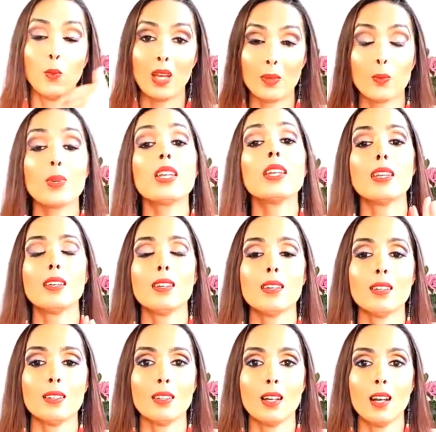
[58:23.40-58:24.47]
When
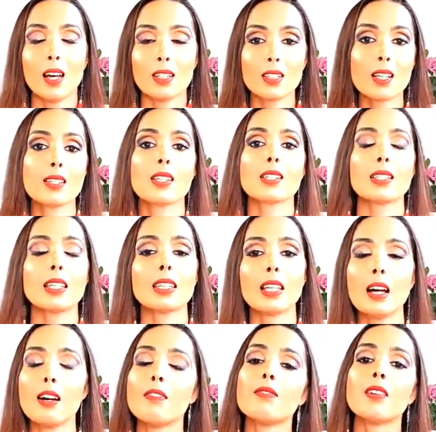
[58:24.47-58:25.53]
we
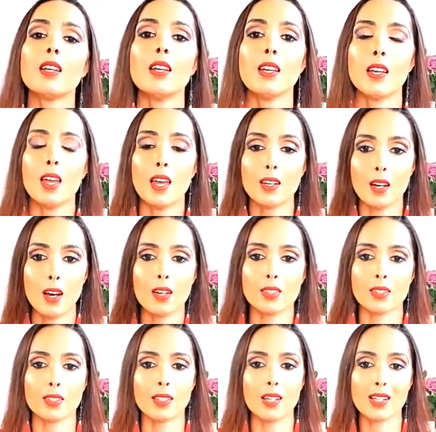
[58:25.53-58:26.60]
unconditionally love and
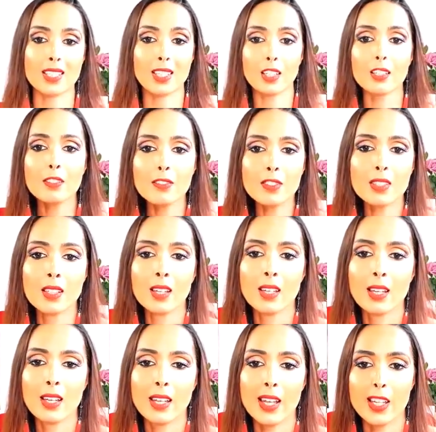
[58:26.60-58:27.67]
honor ourselves,
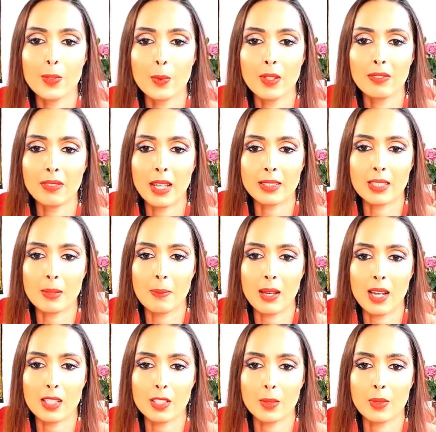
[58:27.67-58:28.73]
it's reflected
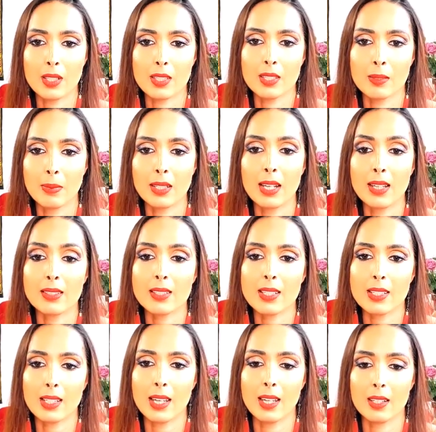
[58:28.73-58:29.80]
back to us. But I
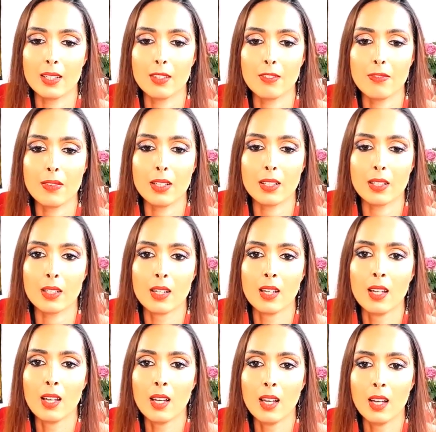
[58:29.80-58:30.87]
understand the
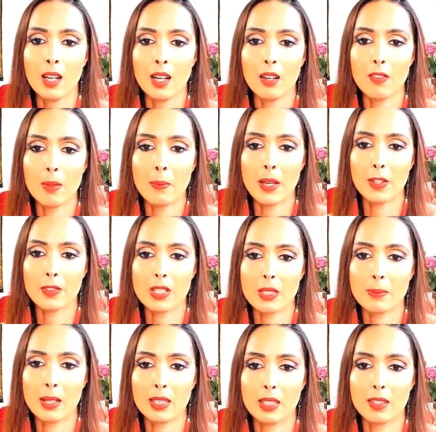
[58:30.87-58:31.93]
fear of the
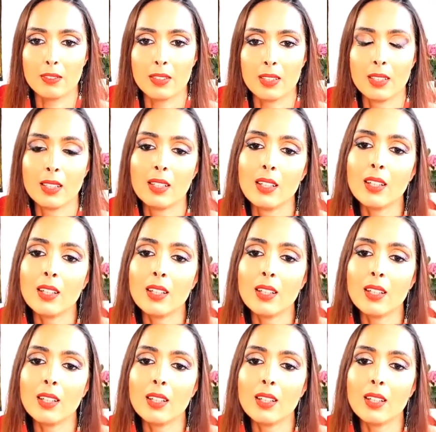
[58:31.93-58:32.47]
boundaries, my love.